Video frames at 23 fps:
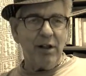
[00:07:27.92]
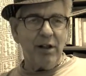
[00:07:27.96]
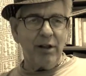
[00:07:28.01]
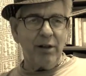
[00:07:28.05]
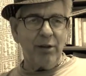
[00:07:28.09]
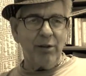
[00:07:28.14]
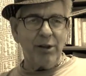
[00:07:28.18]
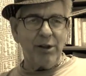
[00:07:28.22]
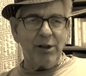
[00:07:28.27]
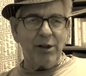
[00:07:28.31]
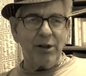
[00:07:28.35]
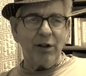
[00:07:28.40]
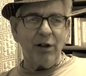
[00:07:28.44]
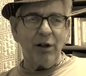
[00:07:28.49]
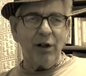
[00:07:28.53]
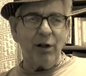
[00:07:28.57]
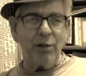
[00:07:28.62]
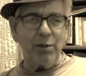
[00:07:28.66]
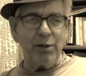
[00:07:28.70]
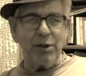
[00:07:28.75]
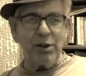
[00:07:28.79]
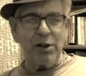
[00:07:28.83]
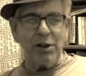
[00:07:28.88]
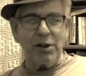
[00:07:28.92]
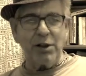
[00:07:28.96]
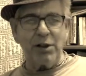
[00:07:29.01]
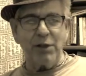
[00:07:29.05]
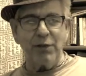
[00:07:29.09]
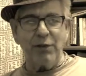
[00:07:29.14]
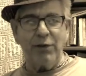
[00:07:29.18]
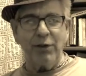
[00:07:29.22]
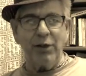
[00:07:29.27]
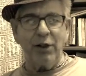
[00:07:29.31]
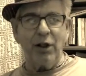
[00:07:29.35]
In a recent
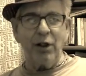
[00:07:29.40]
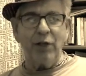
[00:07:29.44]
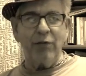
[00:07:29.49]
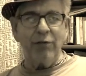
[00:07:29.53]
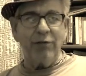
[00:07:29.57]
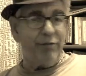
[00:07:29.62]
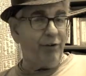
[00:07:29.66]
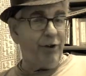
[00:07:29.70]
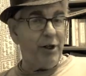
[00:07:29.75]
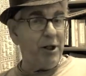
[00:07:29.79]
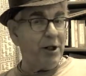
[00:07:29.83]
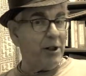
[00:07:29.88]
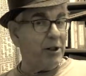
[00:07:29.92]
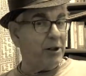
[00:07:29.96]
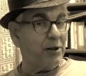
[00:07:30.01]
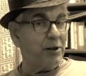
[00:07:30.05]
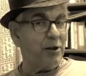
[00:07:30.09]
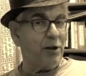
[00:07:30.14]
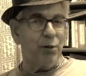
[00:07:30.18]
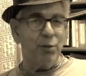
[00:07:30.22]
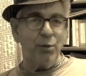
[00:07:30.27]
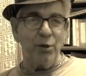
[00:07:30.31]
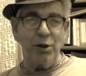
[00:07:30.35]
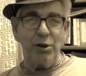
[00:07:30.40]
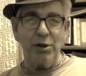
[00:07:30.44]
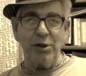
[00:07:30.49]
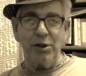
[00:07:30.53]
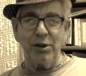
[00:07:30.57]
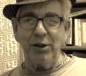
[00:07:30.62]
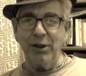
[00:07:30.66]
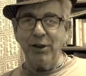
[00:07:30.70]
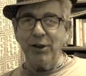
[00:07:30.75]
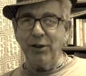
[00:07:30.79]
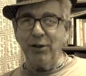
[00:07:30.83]
competition for the funniest
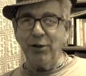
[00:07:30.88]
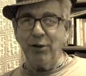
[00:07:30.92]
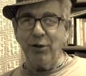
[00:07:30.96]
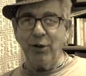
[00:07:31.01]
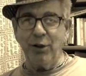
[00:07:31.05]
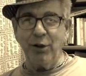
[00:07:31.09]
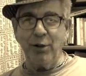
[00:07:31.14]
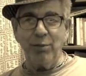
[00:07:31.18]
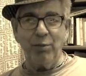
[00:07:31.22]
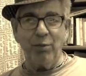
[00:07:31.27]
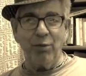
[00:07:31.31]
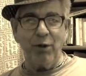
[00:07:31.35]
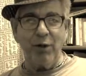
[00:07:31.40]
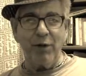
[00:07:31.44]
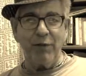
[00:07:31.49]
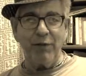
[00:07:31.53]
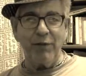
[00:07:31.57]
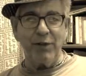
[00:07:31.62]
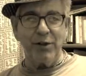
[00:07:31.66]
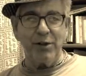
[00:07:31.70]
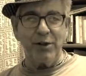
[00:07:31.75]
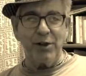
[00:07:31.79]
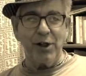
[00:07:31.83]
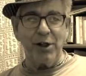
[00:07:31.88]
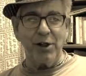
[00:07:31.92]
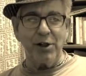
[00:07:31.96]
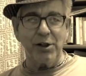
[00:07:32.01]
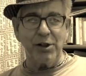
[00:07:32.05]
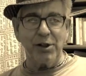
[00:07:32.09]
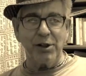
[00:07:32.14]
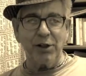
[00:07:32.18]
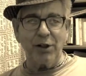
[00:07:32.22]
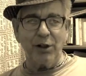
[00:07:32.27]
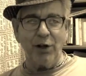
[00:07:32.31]
commercial in Europe, one of the
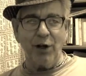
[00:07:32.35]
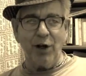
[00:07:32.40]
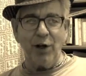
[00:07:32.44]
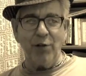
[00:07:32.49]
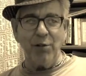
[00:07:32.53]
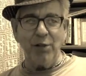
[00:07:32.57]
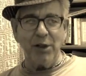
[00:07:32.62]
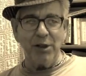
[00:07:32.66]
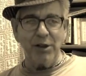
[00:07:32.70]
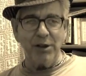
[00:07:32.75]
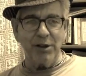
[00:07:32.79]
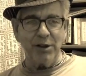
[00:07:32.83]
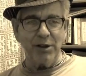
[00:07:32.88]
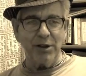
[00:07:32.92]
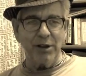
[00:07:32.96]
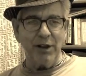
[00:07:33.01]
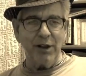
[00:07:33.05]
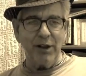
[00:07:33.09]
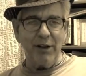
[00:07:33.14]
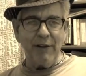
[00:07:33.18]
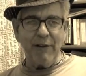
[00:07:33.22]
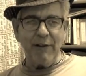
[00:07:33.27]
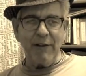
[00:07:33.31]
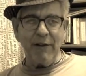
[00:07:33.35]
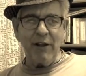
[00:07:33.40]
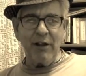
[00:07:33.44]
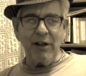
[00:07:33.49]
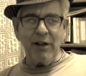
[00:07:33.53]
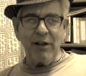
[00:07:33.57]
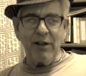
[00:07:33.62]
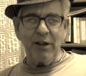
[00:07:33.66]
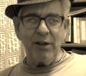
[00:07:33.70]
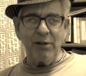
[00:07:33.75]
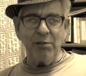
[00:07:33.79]
judges commented
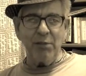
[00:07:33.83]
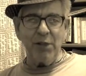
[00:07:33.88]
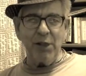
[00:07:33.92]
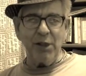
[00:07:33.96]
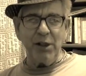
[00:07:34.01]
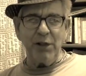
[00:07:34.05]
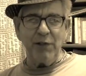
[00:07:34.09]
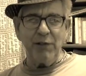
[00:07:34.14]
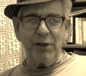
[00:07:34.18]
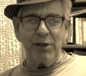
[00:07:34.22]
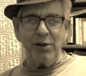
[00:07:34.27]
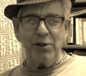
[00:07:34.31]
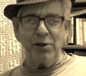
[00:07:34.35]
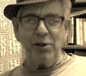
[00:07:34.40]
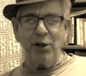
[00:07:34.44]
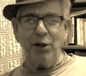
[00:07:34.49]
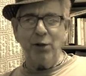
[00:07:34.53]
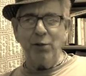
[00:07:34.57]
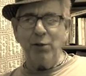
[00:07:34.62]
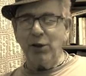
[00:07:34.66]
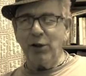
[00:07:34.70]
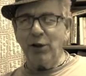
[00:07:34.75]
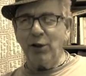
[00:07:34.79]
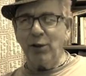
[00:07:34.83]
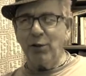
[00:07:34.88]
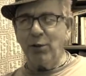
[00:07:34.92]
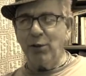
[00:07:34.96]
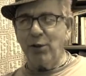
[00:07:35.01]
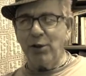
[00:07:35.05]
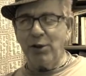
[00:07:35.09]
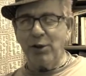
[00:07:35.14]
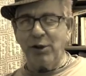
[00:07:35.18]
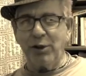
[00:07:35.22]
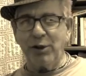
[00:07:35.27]
that many of the German
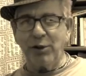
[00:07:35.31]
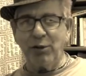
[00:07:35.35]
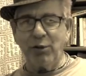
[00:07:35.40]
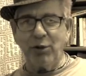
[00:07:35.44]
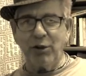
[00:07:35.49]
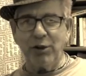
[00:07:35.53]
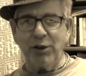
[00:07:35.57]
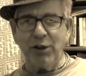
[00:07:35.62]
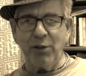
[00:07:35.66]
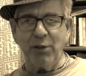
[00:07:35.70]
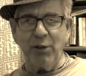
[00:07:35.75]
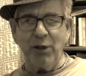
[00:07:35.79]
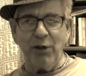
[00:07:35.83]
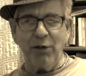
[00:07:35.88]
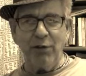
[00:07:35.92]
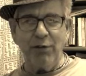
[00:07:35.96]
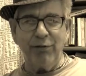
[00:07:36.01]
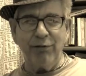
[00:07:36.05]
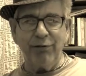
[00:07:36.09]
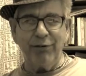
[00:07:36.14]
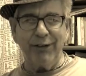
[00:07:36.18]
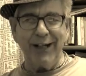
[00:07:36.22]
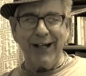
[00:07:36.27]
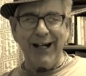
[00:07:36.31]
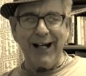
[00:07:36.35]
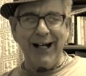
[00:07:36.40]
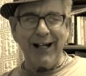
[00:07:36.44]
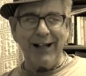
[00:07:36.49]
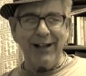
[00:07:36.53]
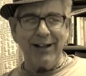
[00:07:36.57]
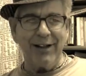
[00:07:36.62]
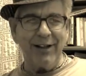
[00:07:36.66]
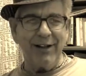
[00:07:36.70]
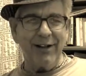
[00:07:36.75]
commercials were somehow
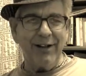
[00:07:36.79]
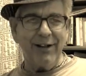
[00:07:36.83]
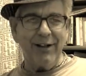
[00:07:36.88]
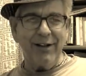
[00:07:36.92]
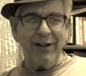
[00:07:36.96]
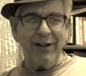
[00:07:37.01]
flat.